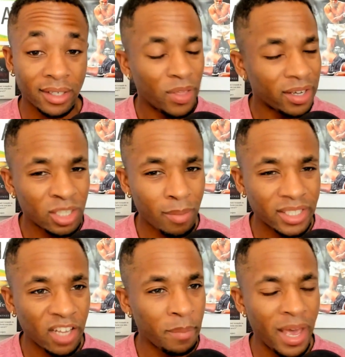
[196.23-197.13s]
I'm thinking to
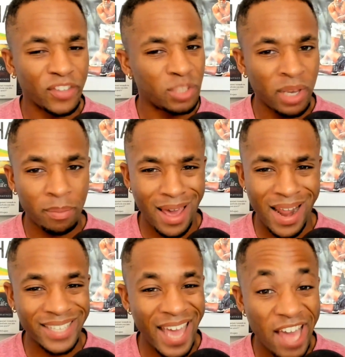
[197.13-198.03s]
myself, man, this big man
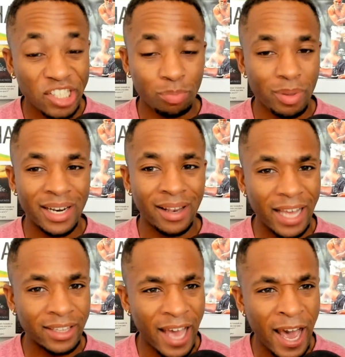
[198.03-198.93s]
has hand speed
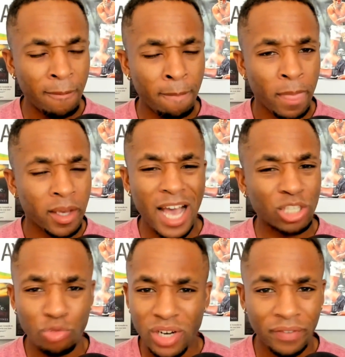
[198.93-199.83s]
like that. He
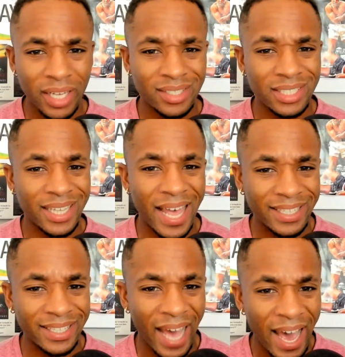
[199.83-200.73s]
has reflexes
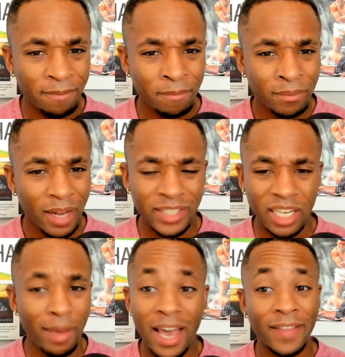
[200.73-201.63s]
like that. I was
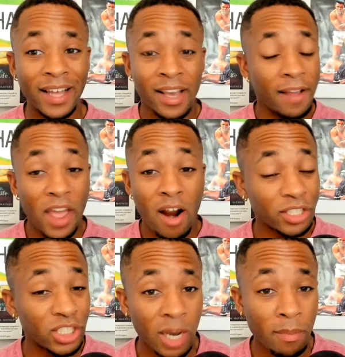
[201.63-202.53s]
like, man, that there
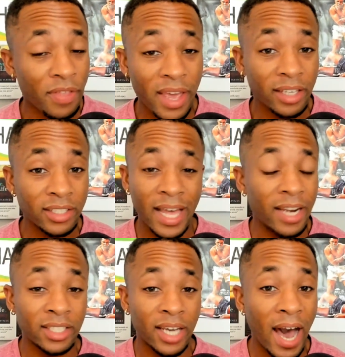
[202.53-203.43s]
are some things that
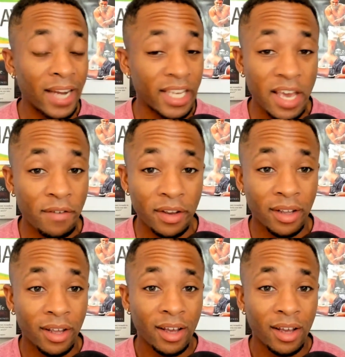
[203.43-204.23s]
is God-given.